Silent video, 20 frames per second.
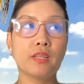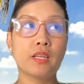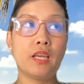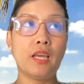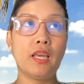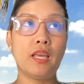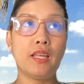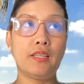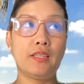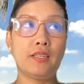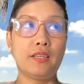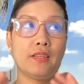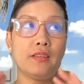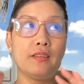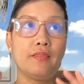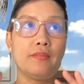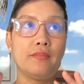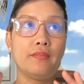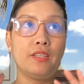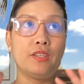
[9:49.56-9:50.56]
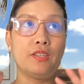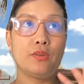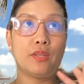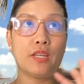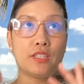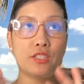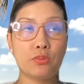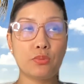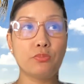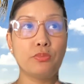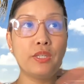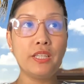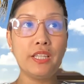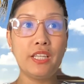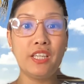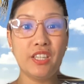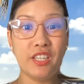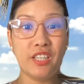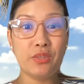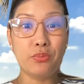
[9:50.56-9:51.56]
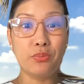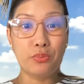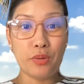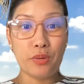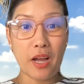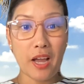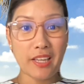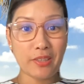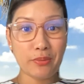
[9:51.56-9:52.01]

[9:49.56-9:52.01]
And you know, that's really good.